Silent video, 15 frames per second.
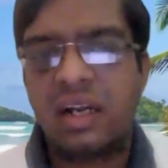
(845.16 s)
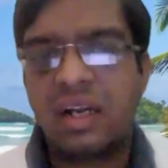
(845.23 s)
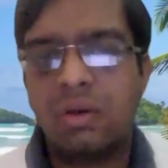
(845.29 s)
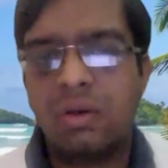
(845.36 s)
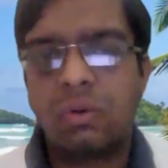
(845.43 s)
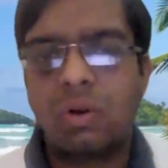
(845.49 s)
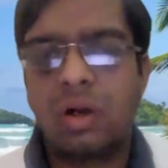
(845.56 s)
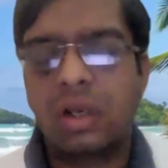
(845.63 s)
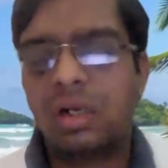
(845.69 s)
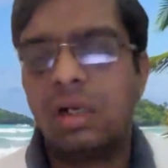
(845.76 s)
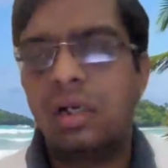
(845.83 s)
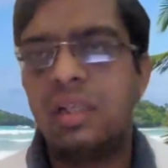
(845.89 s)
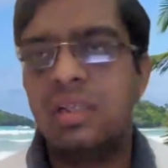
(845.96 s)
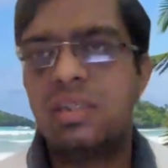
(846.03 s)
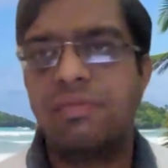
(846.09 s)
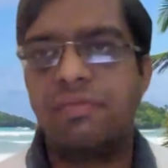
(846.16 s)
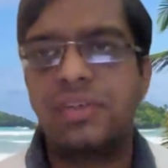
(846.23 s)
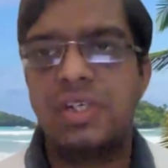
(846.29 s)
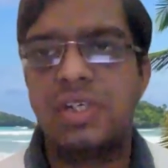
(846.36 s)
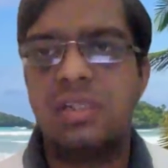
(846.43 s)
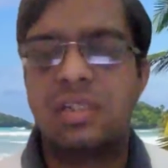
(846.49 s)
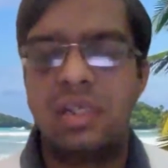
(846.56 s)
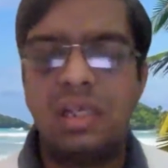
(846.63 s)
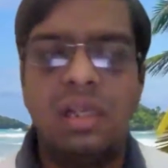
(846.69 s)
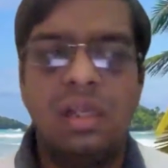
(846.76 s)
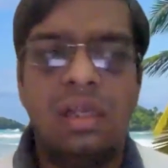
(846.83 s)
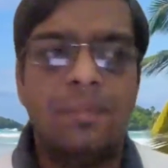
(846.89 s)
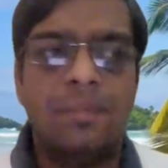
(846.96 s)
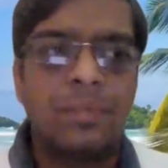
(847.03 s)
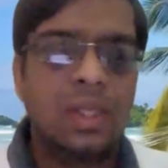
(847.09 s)
adrenocortical insufficiency,
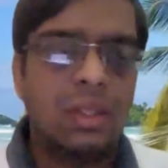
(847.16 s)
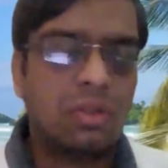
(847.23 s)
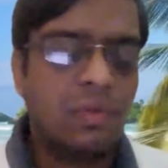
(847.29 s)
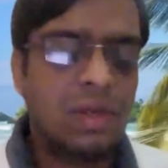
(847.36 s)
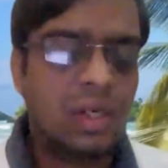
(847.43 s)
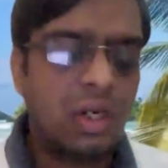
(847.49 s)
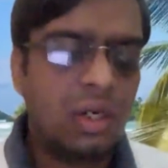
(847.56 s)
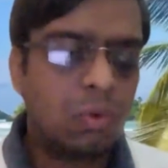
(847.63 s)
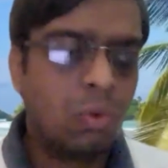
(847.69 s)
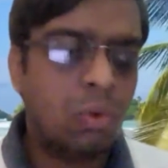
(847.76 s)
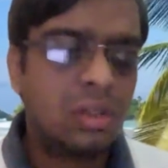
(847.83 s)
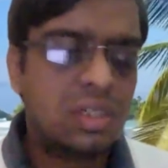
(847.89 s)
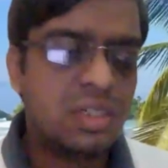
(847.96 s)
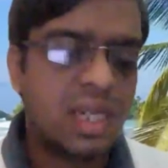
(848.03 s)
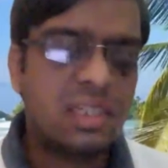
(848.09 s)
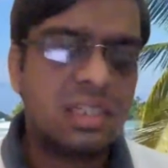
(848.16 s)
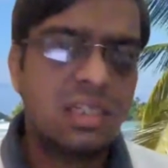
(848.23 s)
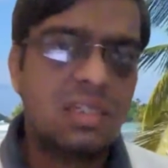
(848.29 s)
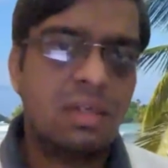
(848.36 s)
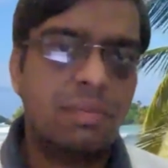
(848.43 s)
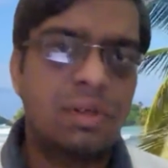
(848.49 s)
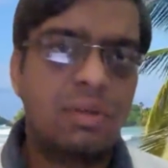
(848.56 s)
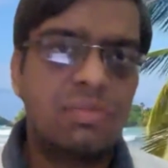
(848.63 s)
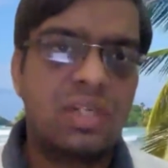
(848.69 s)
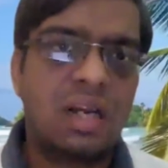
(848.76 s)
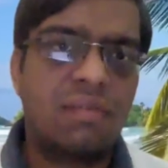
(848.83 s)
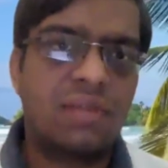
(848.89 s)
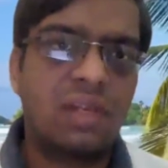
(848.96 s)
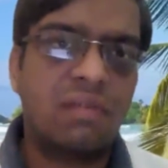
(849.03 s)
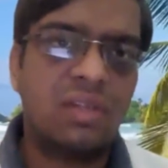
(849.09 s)
you will get all the signs and symptoms
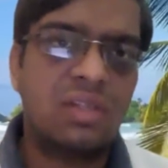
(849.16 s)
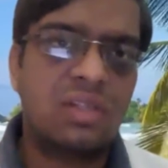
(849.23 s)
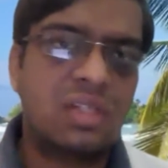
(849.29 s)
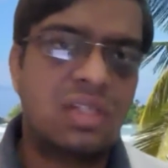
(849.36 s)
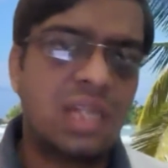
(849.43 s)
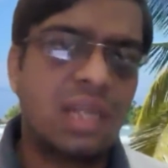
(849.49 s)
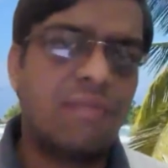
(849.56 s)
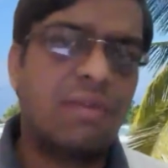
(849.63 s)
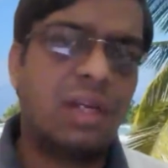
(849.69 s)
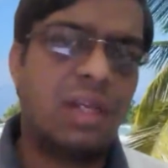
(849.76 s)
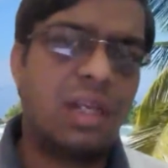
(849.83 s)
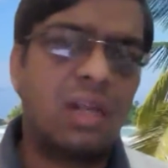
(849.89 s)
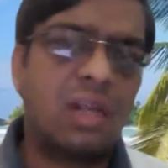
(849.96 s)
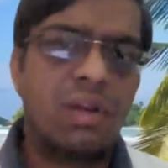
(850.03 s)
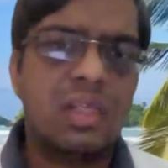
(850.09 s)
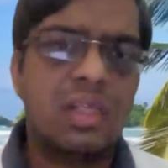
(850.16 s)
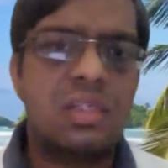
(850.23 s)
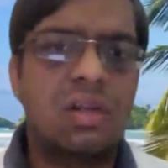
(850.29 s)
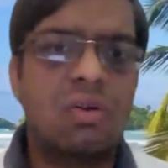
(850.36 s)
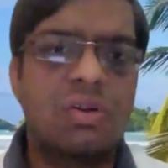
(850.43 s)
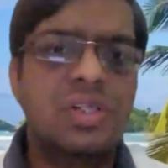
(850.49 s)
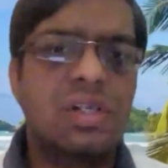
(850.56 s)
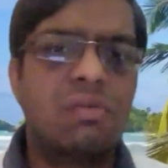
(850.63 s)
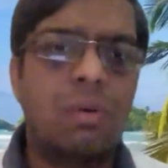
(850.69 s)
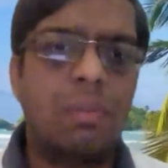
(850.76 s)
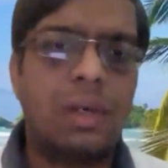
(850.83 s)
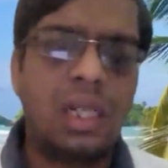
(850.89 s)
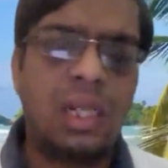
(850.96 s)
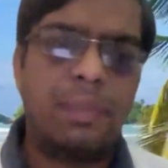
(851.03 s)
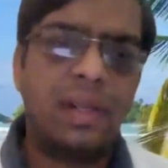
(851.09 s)
that we have discussed, like fatigue, anorexia, nausea,
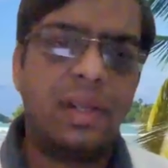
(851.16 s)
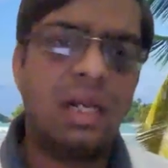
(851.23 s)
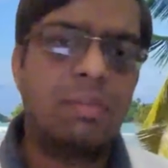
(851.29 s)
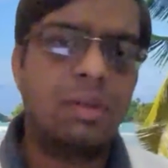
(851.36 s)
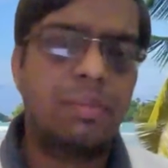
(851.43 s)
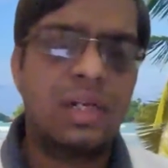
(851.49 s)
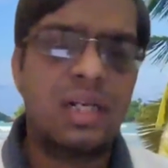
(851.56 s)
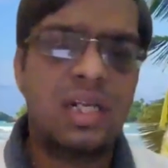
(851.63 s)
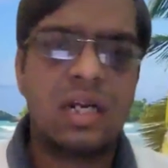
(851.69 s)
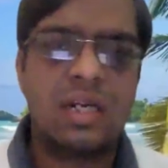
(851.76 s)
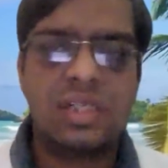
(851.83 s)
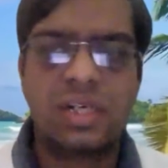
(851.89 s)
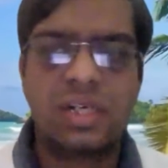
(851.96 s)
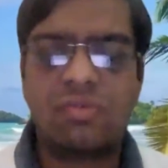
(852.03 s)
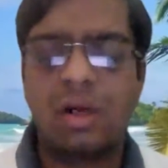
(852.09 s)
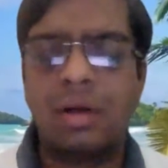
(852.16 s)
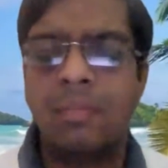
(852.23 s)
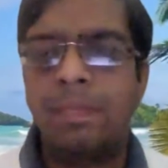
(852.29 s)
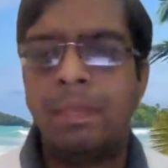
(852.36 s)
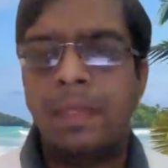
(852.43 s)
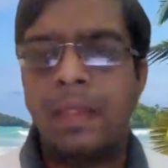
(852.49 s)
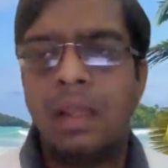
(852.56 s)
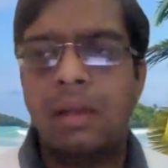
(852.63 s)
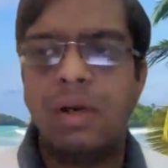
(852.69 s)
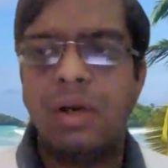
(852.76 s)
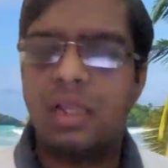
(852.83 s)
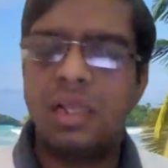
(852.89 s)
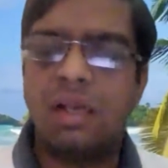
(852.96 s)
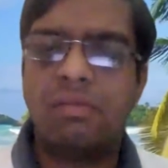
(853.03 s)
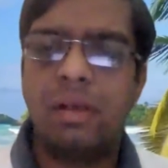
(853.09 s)
vomiting, pain, abdomen, etc.
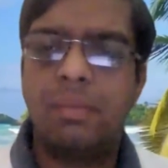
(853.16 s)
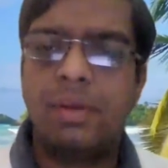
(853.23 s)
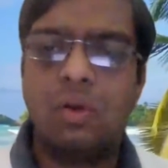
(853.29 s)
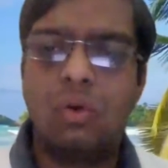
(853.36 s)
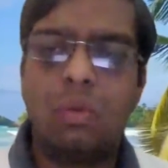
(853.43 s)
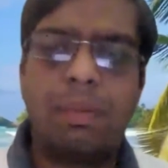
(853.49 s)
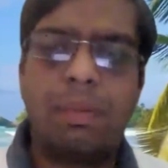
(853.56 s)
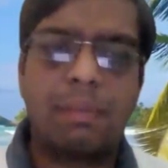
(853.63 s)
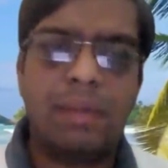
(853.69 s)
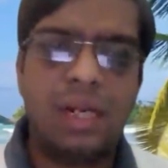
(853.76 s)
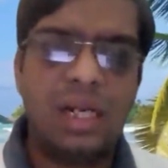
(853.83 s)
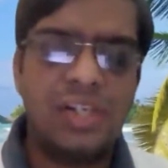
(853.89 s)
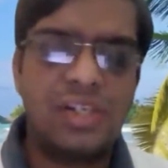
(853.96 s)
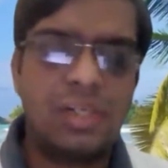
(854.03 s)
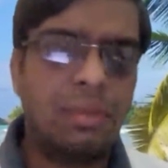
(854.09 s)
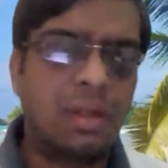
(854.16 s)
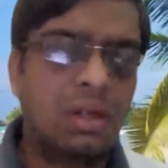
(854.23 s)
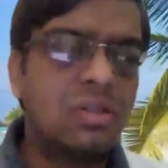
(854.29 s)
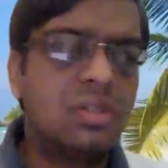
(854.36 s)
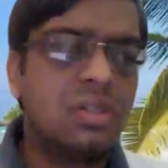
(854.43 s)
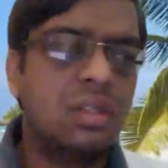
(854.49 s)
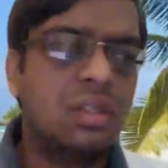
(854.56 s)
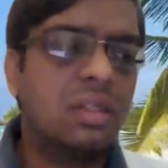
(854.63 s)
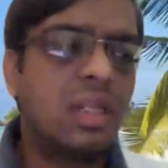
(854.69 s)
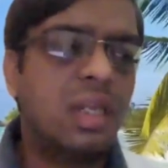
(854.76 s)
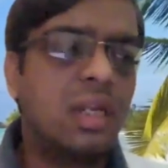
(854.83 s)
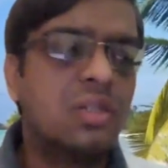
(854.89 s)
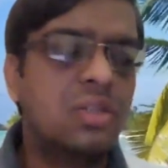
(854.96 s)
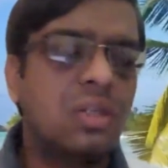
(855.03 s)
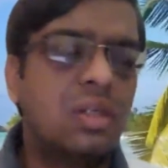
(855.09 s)
But there will be no pigmentation because
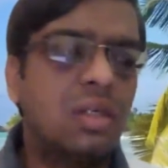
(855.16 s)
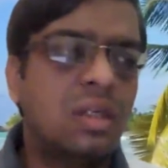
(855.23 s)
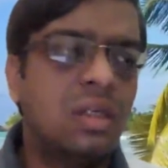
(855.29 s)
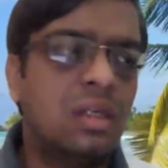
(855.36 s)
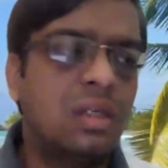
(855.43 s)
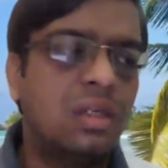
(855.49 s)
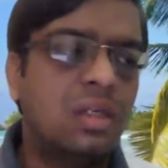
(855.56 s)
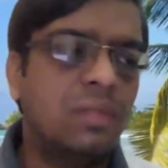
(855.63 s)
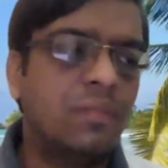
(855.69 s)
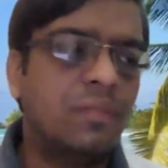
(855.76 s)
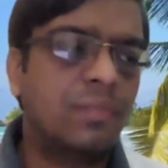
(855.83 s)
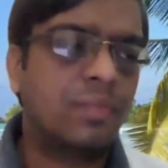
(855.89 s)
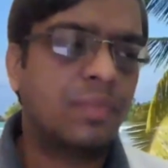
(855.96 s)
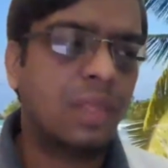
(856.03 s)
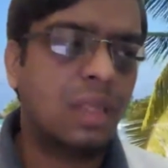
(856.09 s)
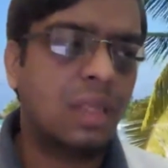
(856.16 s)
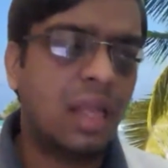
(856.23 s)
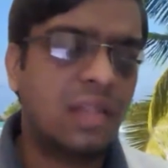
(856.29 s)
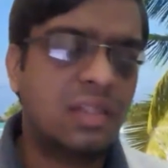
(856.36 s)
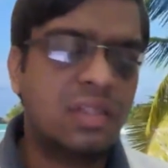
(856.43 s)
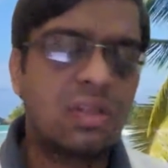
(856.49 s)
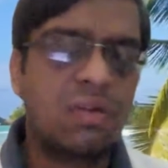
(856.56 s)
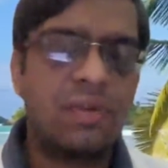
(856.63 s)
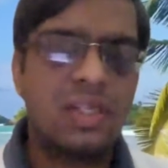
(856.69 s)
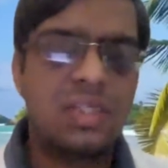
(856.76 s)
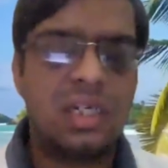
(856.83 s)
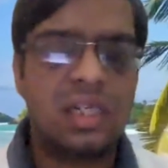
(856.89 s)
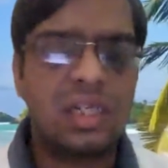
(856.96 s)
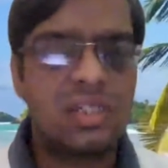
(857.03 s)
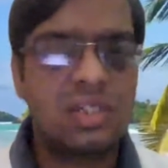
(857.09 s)
there is excess of
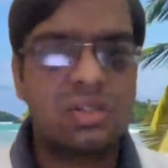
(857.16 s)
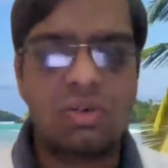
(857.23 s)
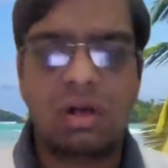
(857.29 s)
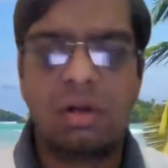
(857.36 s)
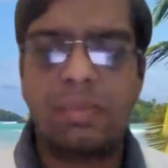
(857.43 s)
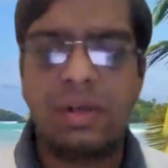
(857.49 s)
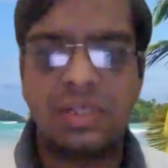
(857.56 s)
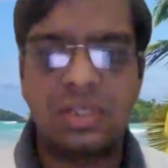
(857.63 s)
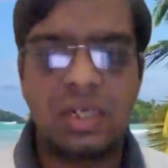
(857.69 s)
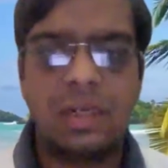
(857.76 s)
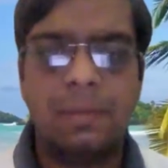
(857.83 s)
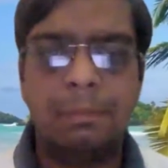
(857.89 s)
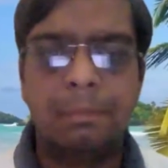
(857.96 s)
ACTH is not present.